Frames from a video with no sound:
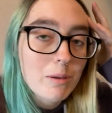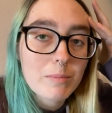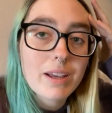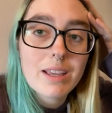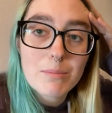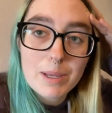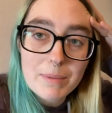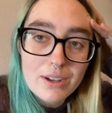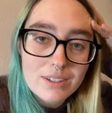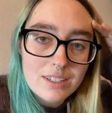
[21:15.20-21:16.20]
my my
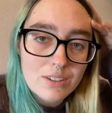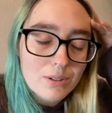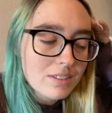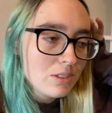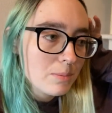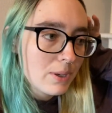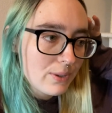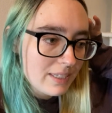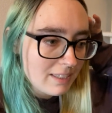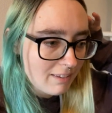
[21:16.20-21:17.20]
balcony door is still
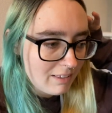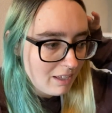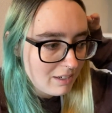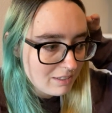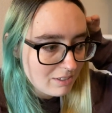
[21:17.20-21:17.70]
broken. It doesn't lock.